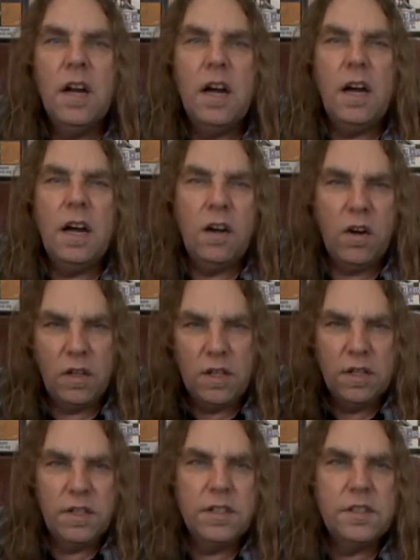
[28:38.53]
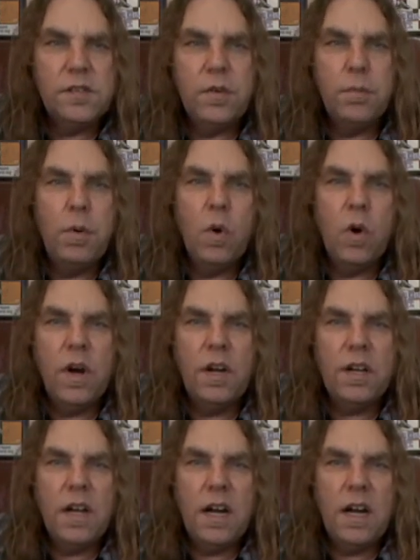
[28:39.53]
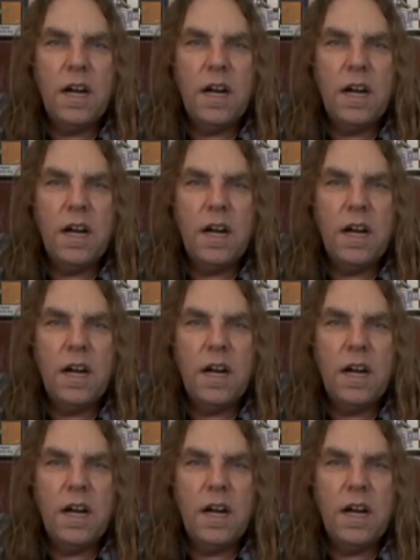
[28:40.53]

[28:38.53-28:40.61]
earlier in this report.